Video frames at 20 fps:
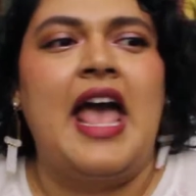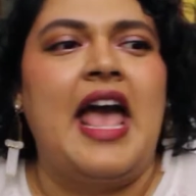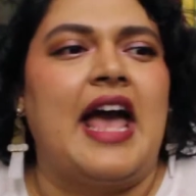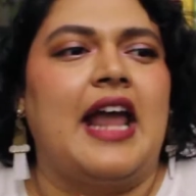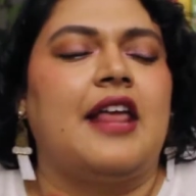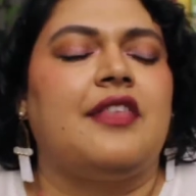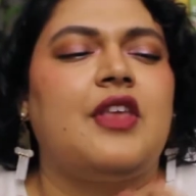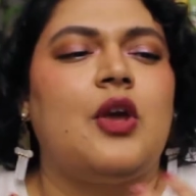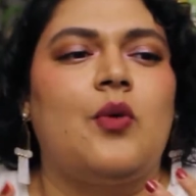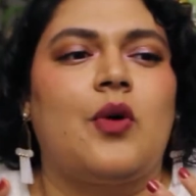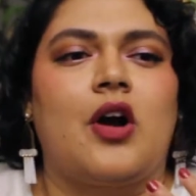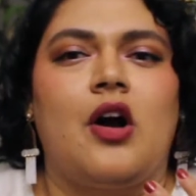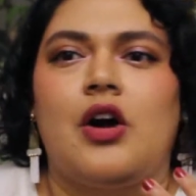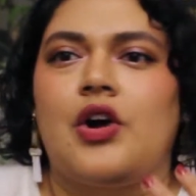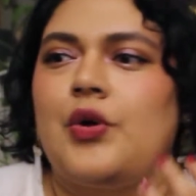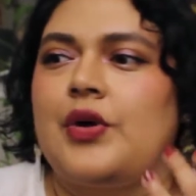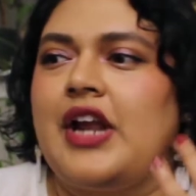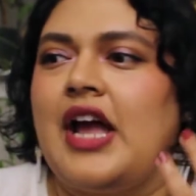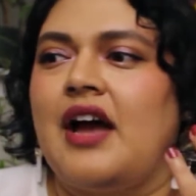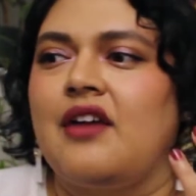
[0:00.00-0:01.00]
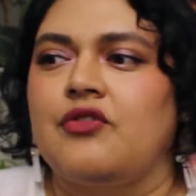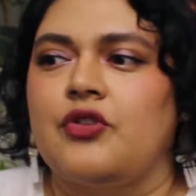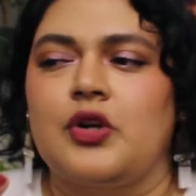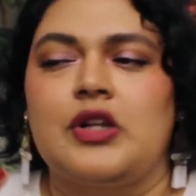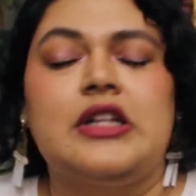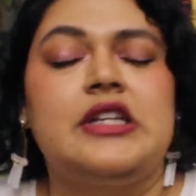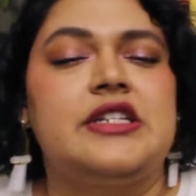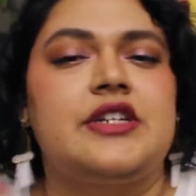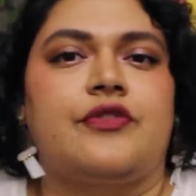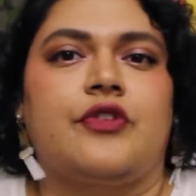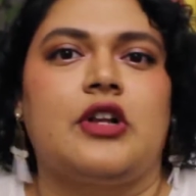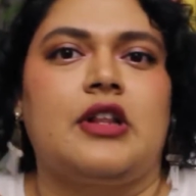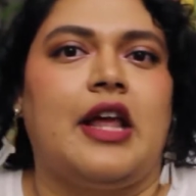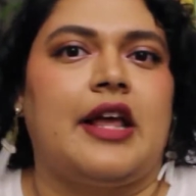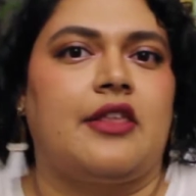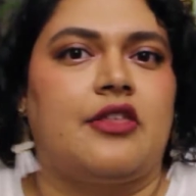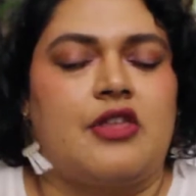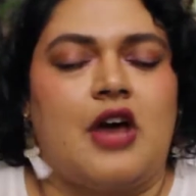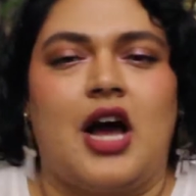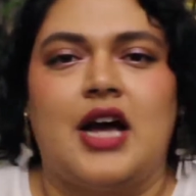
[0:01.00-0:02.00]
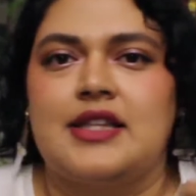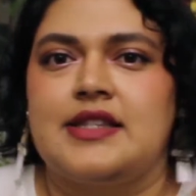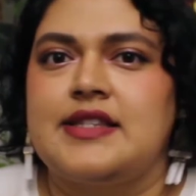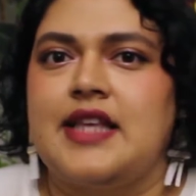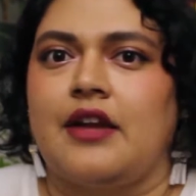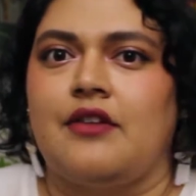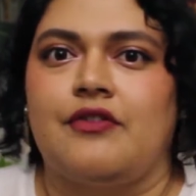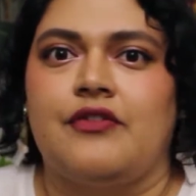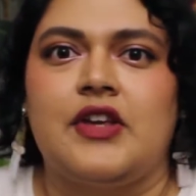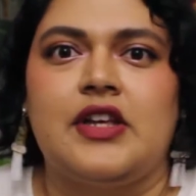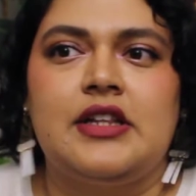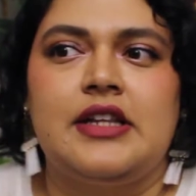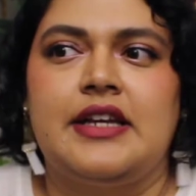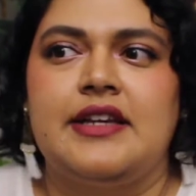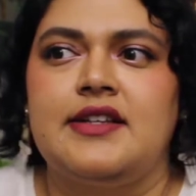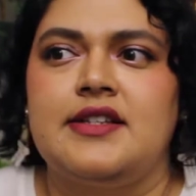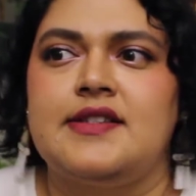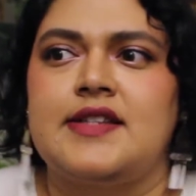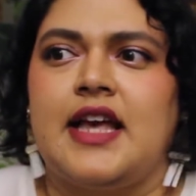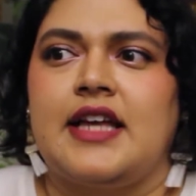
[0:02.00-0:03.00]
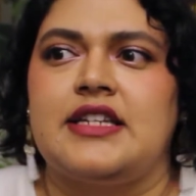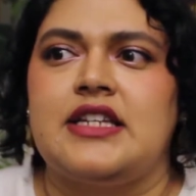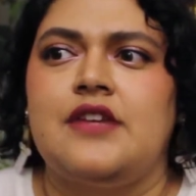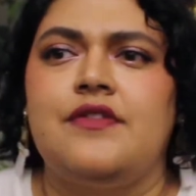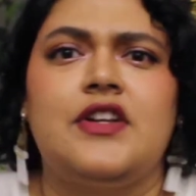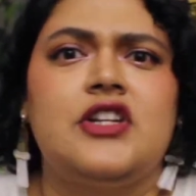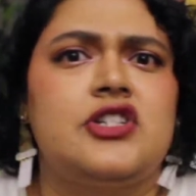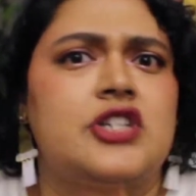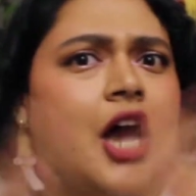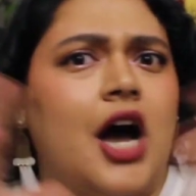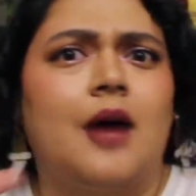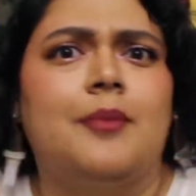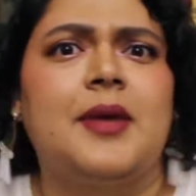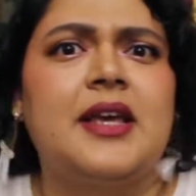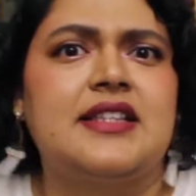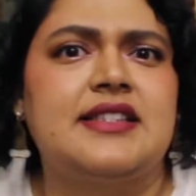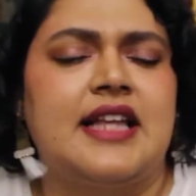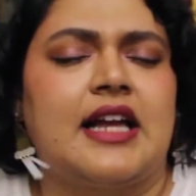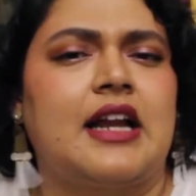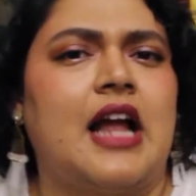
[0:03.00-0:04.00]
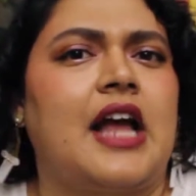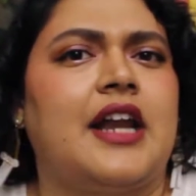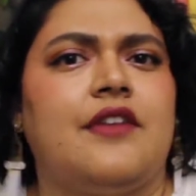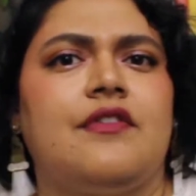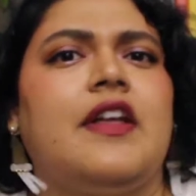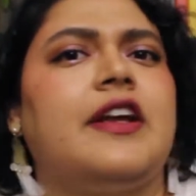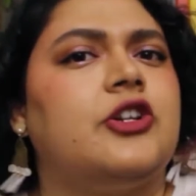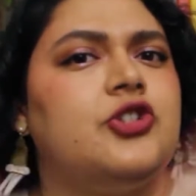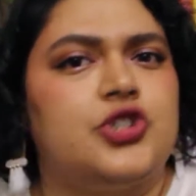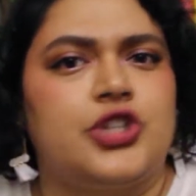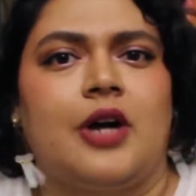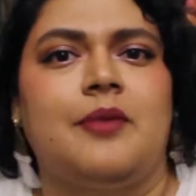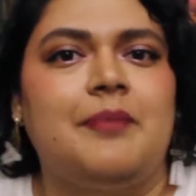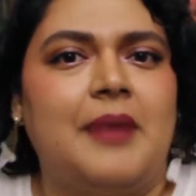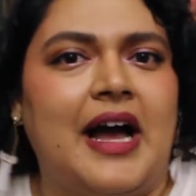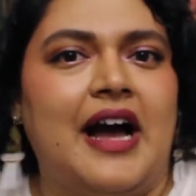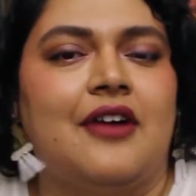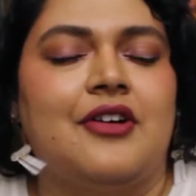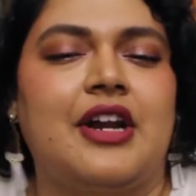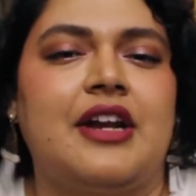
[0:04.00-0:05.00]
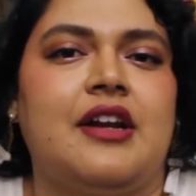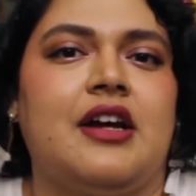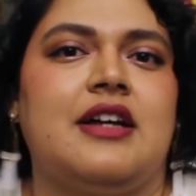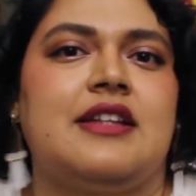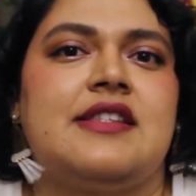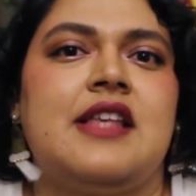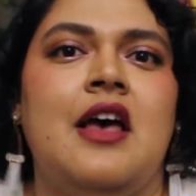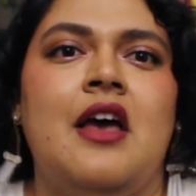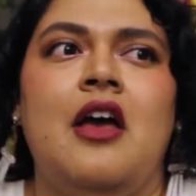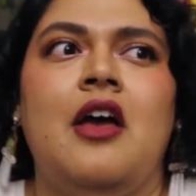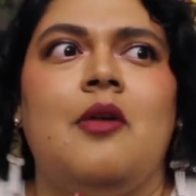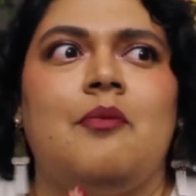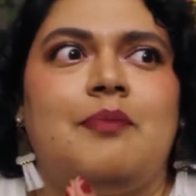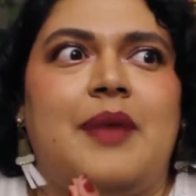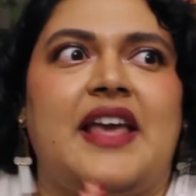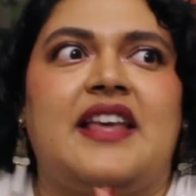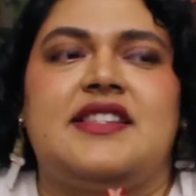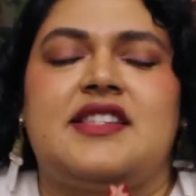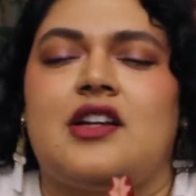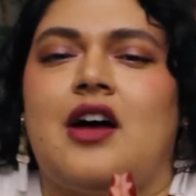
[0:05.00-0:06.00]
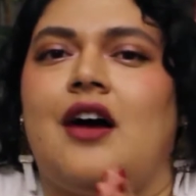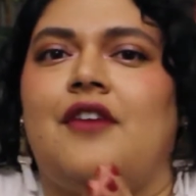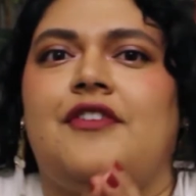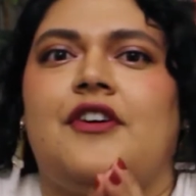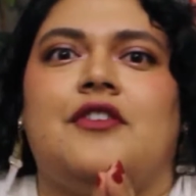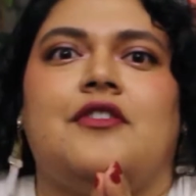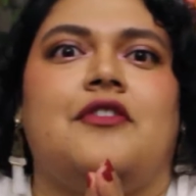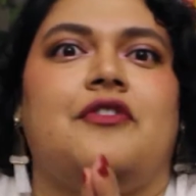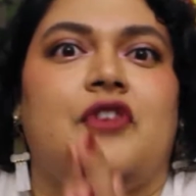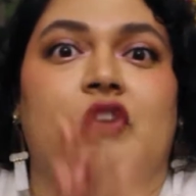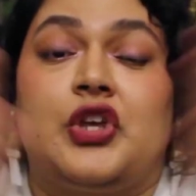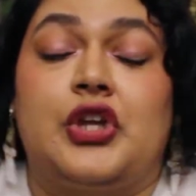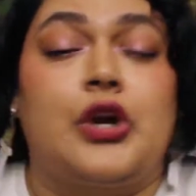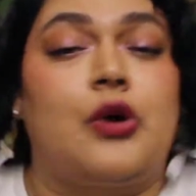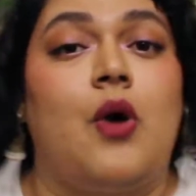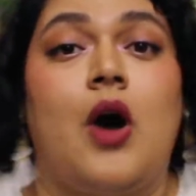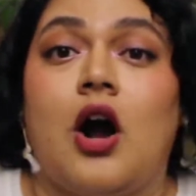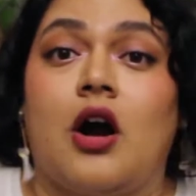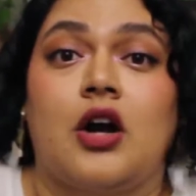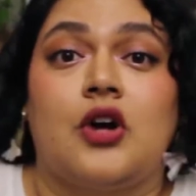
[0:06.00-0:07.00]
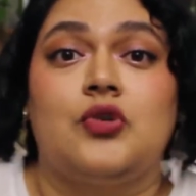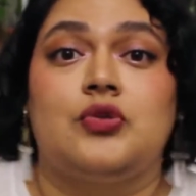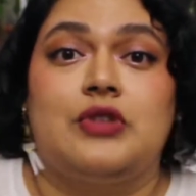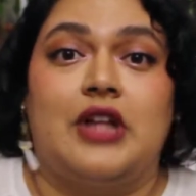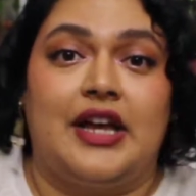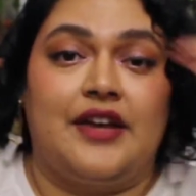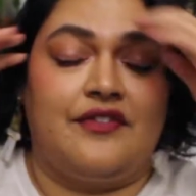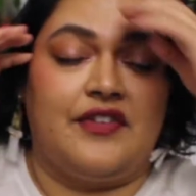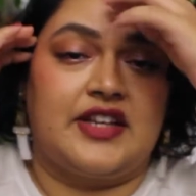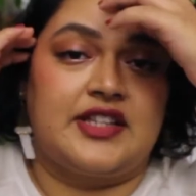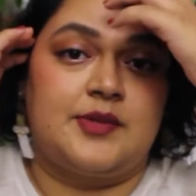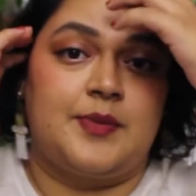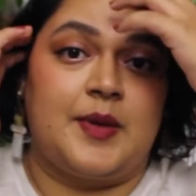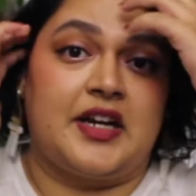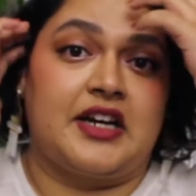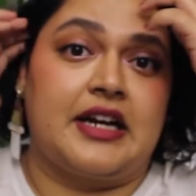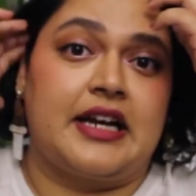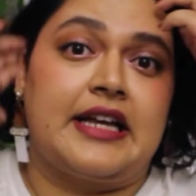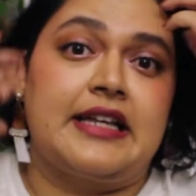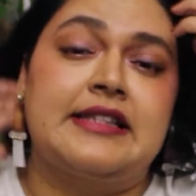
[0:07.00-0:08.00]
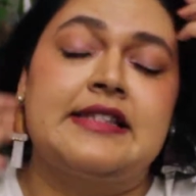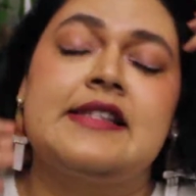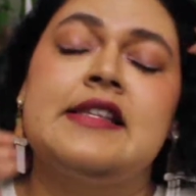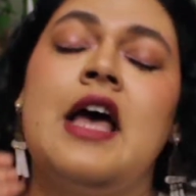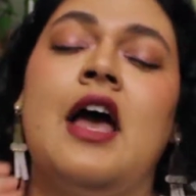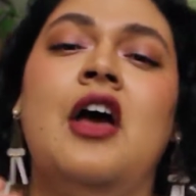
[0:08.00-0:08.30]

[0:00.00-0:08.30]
And I think we're all going to have really different like thoughts and feelings and even topics that kind of like jump out at us based off of, you know, our own life experience,